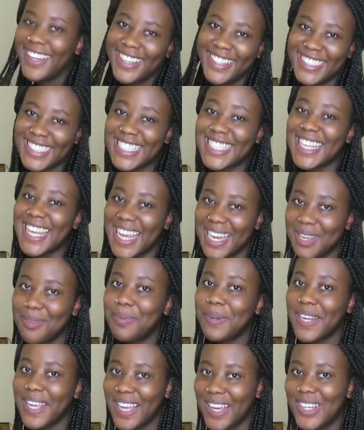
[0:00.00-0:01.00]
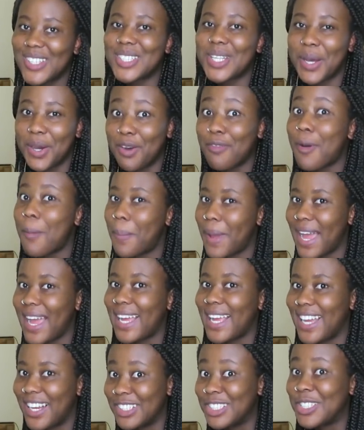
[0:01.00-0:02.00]
Does anybody else
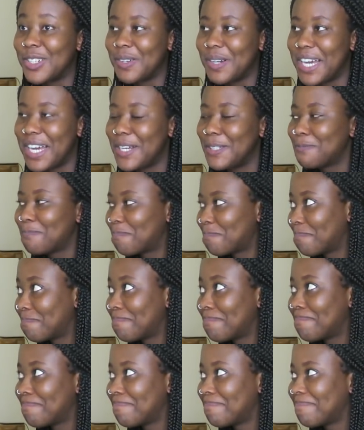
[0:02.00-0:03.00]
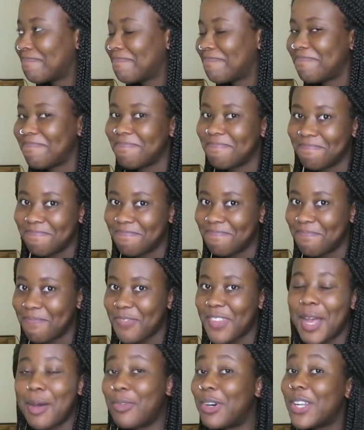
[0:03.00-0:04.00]
overpack underwear?
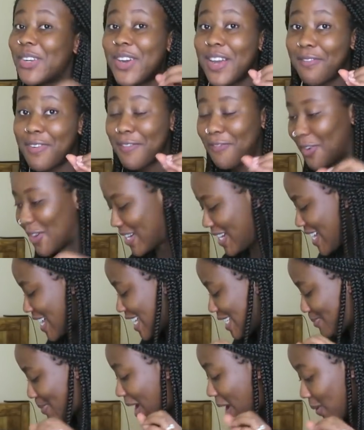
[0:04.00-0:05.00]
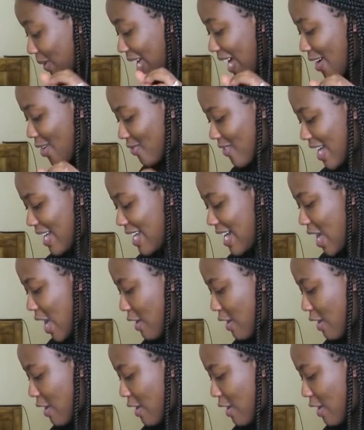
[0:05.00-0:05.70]
I'm gonna go for 4 days, but I'll count right now.